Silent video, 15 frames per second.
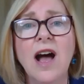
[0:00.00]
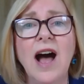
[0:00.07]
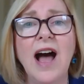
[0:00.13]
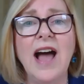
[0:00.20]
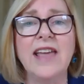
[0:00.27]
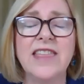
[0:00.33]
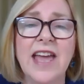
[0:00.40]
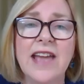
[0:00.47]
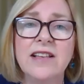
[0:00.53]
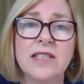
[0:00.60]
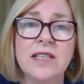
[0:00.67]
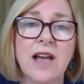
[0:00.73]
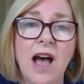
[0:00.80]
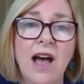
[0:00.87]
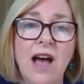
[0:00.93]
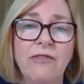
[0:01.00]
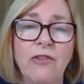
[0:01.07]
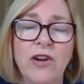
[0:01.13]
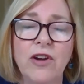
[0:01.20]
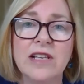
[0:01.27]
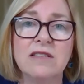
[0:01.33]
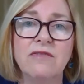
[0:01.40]
I thank Scott
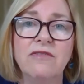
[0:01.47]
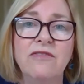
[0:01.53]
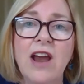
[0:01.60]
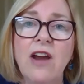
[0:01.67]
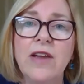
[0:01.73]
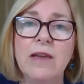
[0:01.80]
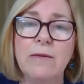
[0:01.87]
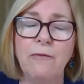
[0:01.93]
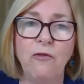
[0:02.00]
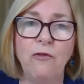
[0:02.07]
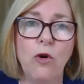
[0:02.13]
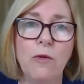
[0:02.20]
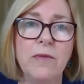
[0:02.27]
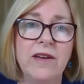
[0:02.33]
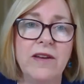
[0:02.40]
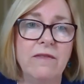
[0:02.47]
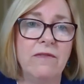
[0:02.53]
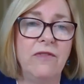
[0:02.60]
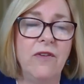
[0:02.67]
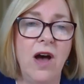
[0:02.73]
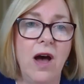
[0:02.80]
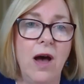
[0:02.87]
for his very informative
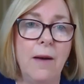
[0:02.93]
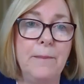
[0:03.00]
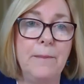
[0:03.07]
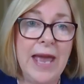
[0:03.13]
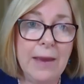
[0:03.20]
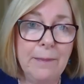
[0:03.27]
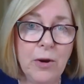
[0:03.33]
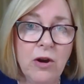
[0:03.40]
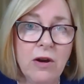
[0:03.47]
uh, paper